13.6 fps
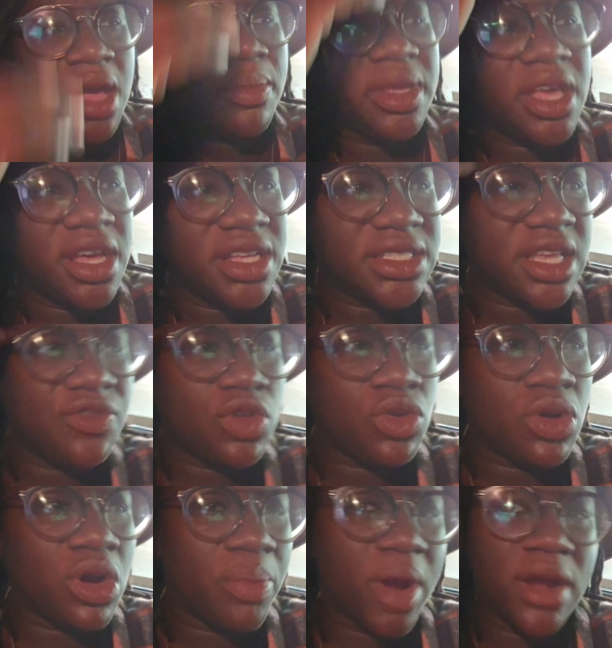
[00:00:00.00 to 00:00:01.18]
Because if you
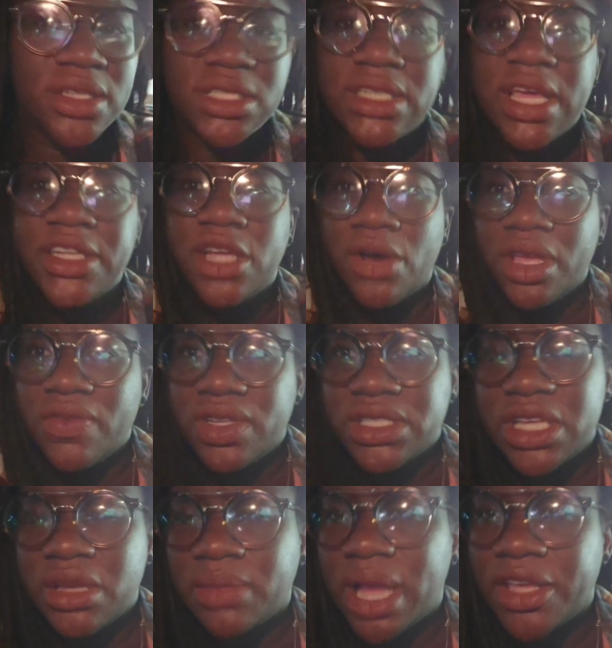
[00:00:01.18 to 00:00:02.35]
are a person that don't even
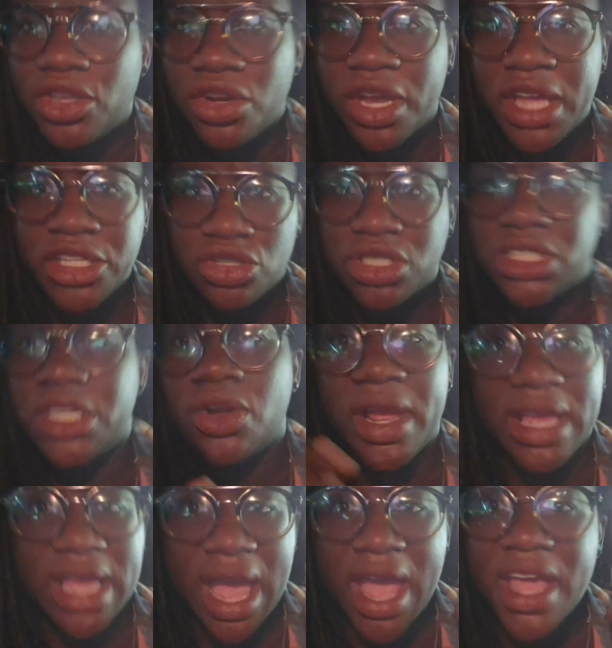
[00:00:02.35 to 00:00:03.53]
seem like you're interested or
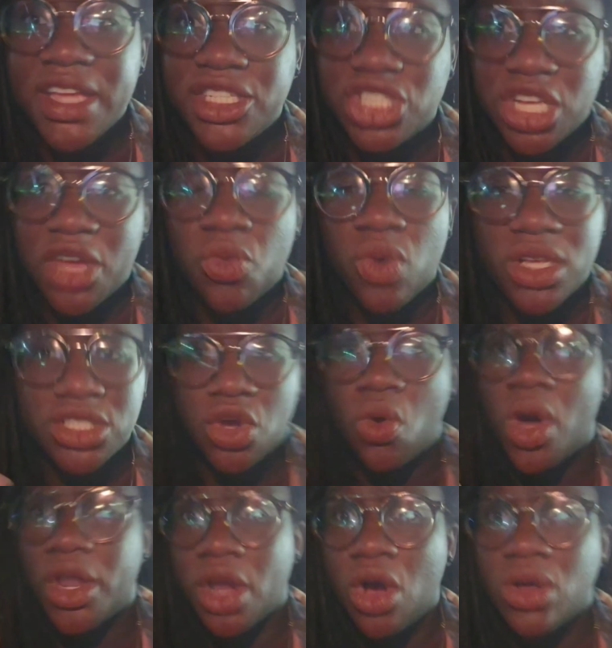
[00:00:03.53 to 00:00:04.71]
engaged in what's
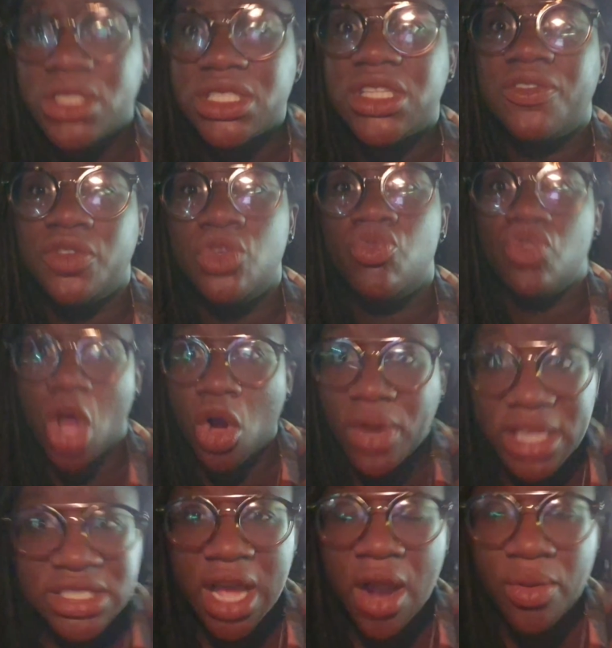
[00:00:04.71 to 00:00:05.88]
going on, stuff you know
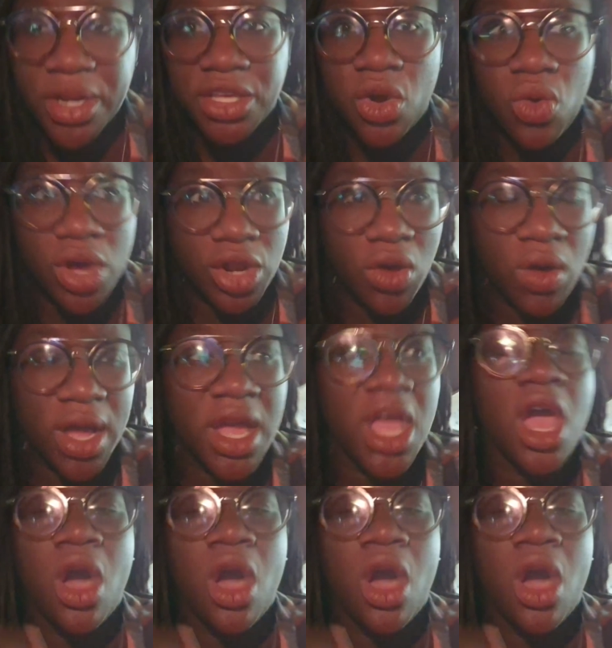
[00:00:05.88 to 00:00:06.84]
that's already going on,